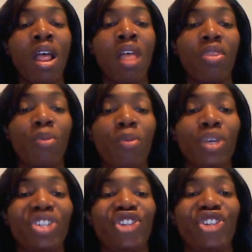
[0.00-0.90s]

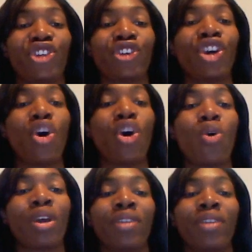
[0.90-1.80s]
moisture or
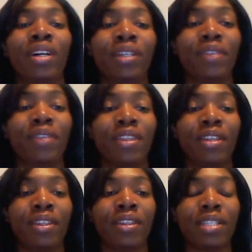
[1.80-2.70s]

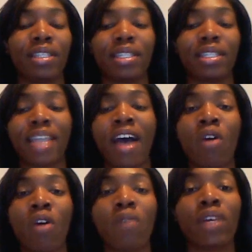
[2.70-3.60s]
the
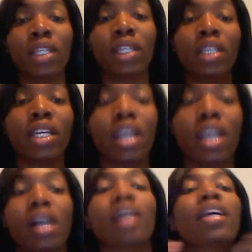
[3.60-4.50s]
salve
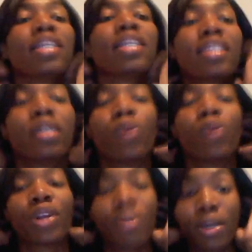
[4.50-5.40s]
into where the
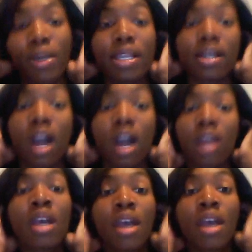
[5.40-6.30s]
braids are,
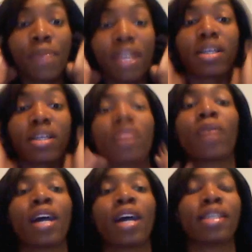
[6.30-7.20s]
because
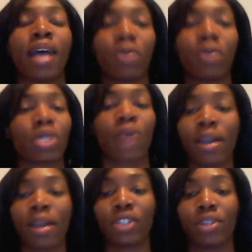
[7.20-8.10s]
otherwise I will
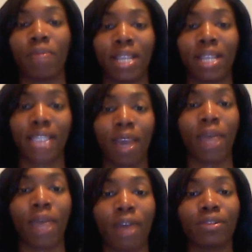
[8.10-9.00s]
scratch my scalp out.